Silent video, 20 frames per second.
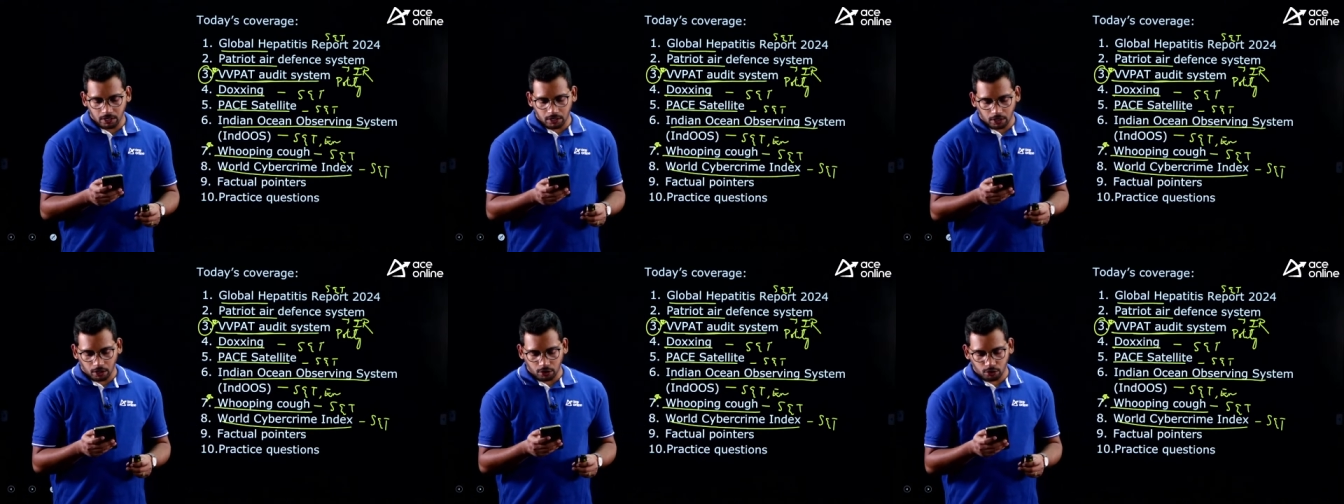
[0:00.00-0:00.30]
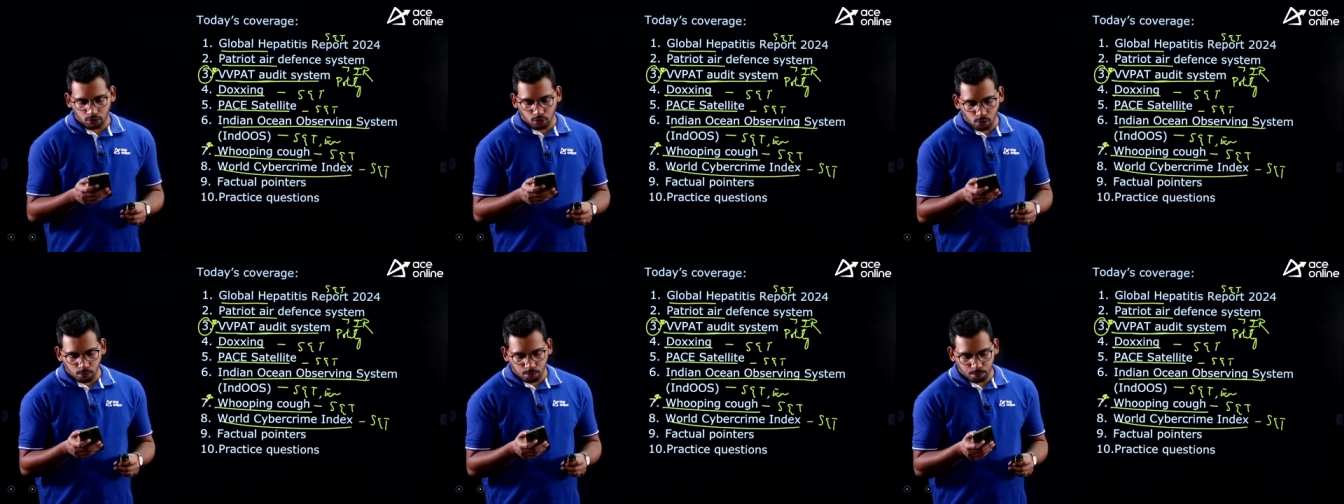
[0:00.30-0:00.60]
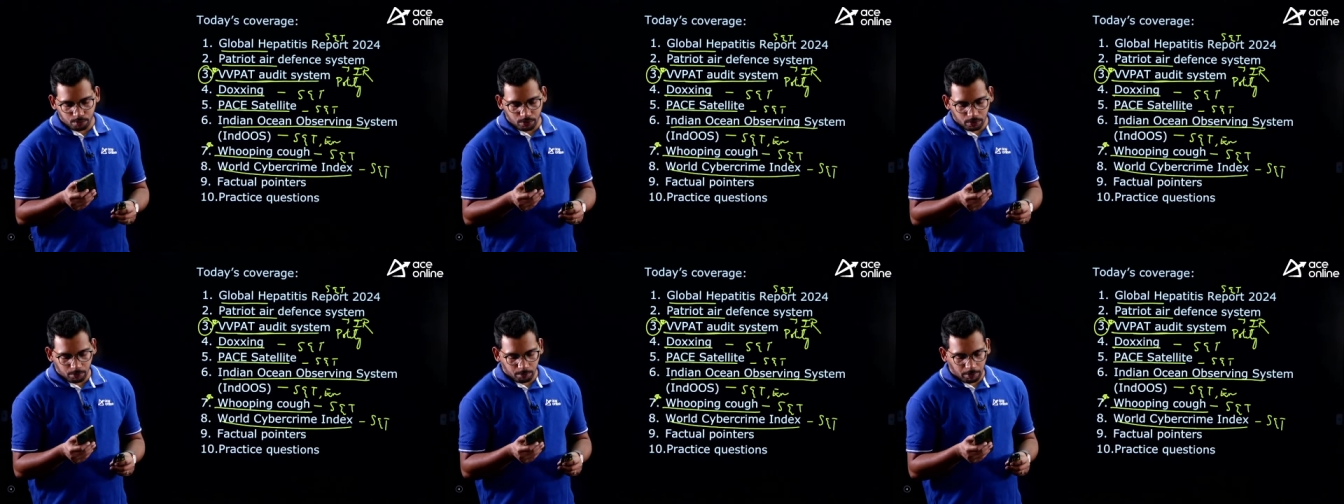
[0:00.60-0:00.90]
I hope
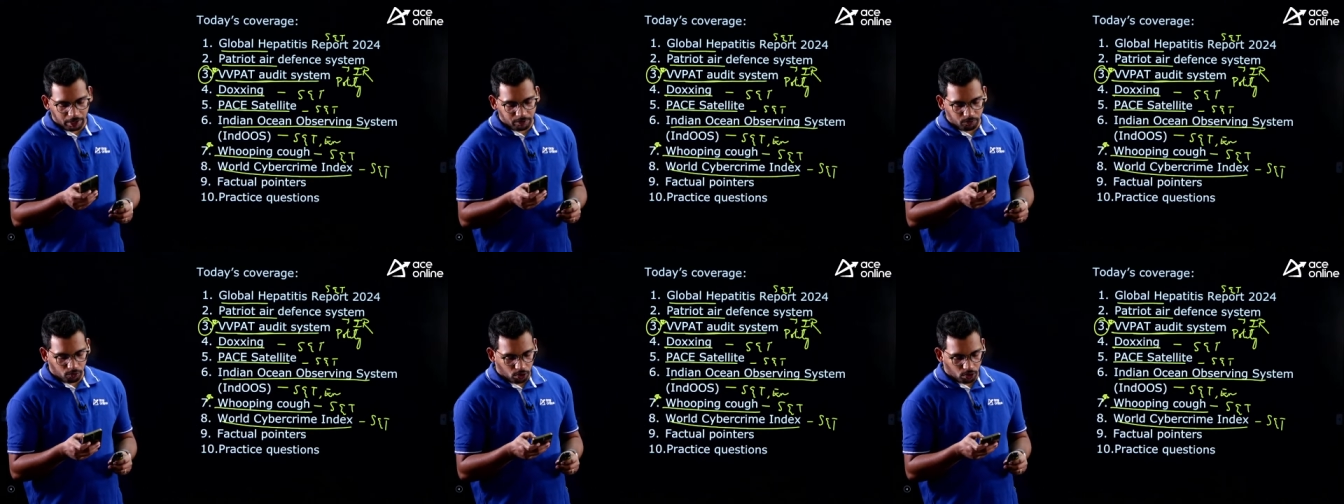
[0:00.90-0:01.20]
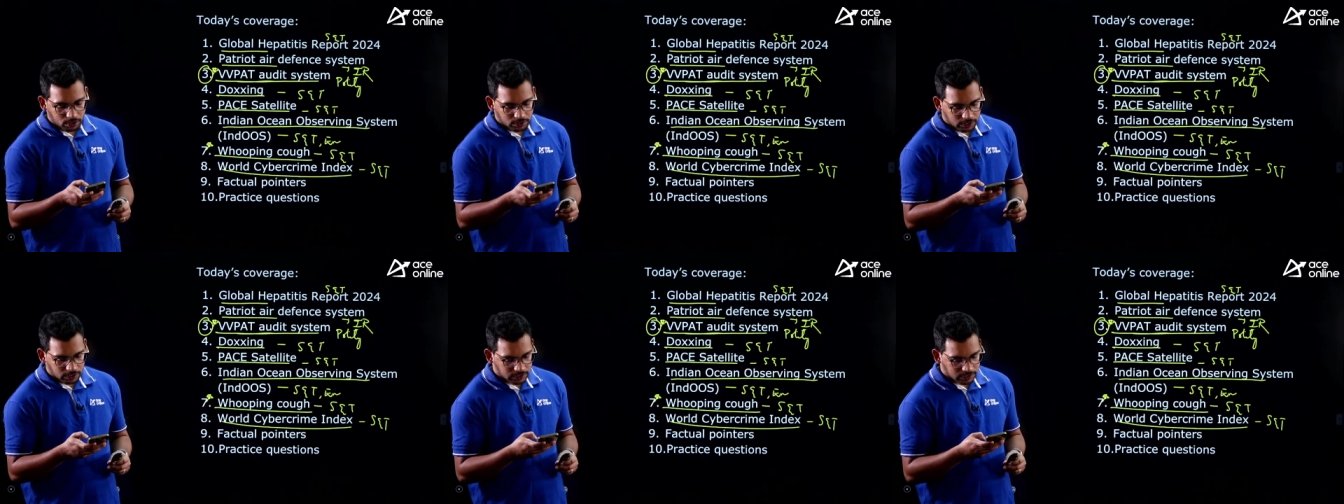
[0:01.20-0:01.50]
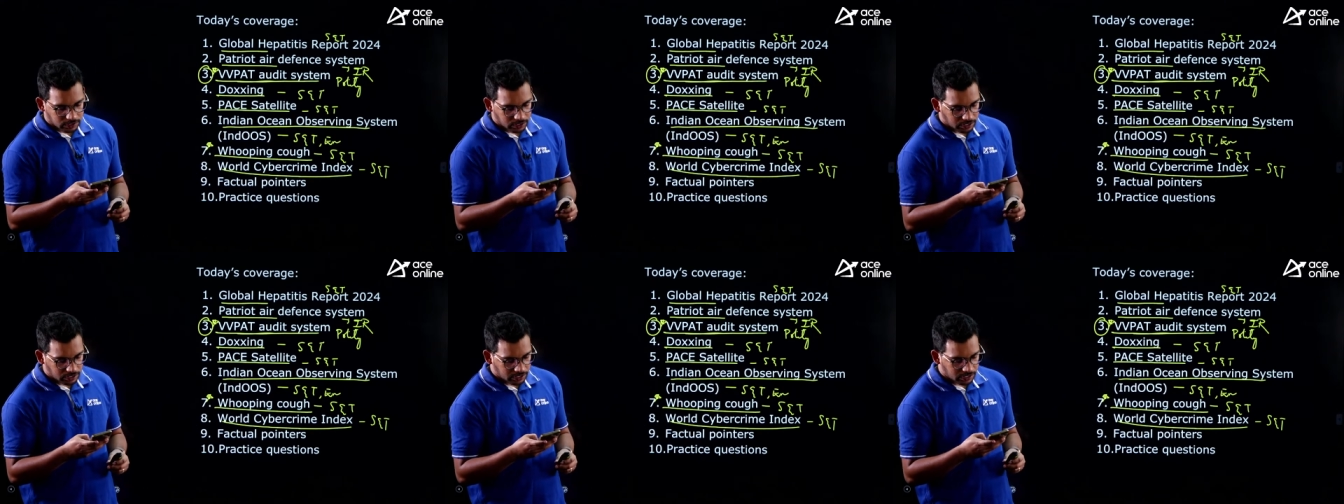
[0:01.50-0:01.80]
my voice is
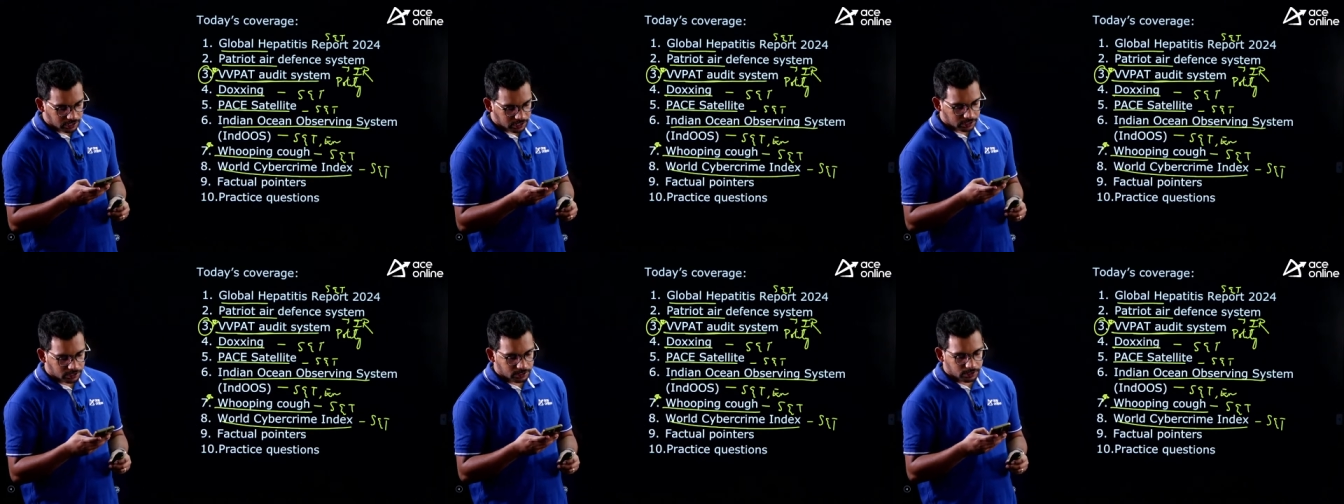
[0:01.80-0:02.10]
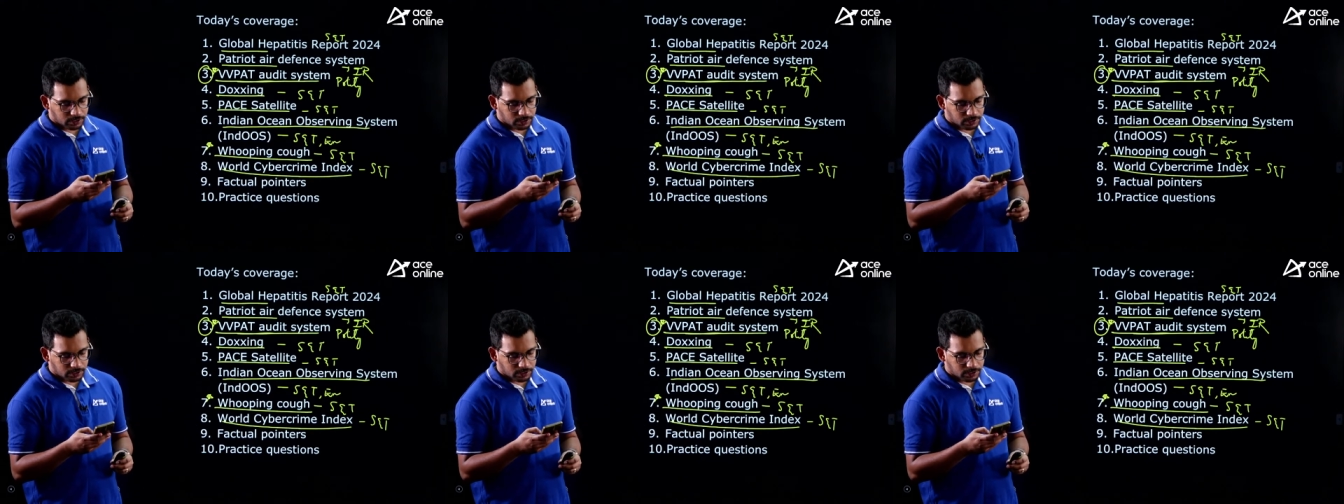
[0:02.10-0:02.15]
clear